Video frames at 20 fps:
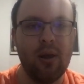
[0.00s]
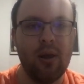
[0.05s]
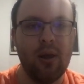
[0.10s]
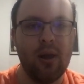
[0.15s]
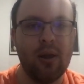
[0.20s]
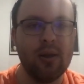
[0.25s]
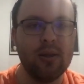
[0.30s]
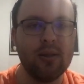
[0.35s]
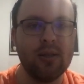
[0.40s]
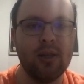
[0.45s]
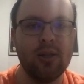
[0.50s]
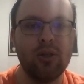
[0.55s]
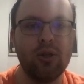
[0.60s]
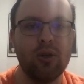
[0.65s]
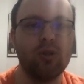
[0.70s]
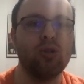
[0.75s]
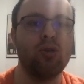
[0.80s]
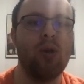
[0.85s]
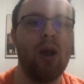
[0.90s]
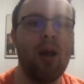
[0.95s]
And it says, your
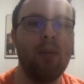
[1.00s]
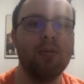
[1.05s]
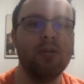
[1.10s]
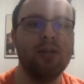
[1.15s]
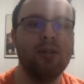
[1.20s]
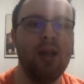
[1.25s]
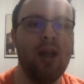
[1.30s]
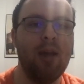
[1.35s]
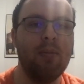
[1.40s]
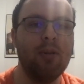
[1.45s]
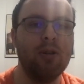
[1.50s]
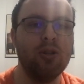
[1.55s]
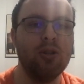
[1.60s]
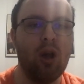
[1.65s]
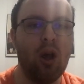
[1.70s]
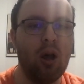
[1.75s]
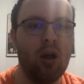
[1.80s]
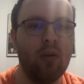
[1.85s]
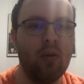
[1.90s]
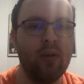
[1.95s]
traps damage
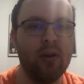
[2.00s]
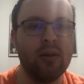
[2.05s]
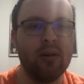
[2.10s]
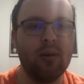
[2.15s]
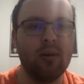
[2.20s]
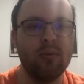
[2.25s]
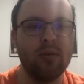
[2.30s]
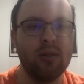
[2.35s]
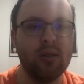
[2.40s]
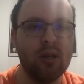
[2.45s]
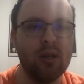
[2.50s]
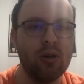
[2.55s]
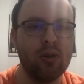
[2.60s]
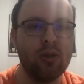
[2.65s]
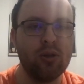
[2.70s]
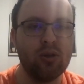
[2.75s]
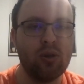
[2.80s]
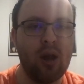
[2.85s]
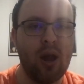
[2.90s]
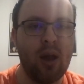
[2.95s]
all victims near the
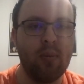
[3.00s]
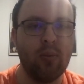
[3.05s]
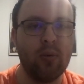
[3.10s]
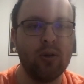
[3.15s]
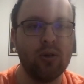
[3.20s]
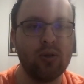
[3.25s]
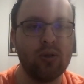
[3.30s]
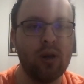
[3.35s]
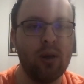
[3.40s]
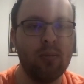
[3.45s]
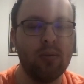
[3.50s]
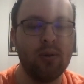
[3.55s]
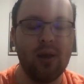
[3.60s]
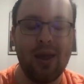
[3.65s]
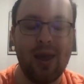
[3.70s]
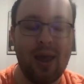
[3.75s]
trap when tripped.